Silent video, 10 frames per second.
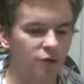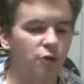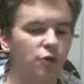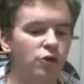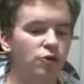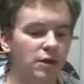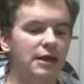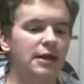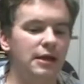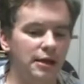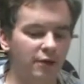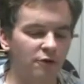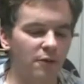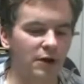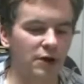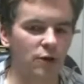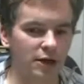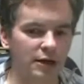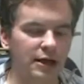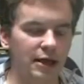So you need everybody
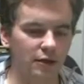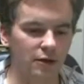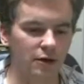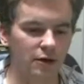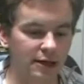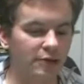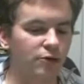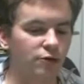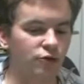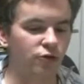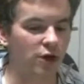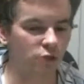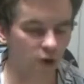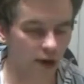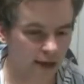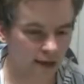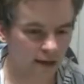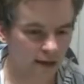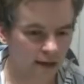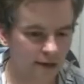working together to get those trains
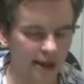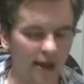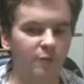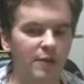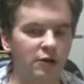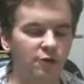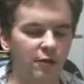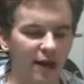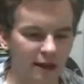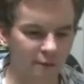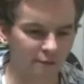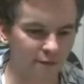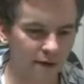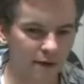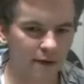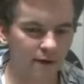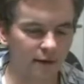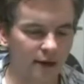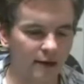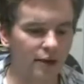working, to have a peaceful life,
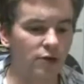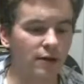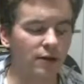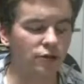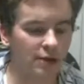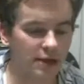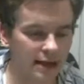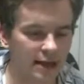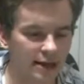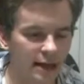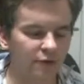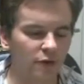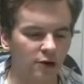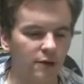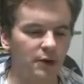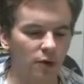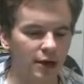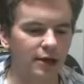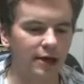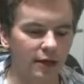right? You need everyone to be
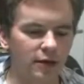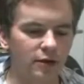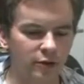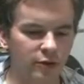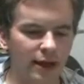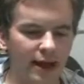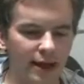working together in this way.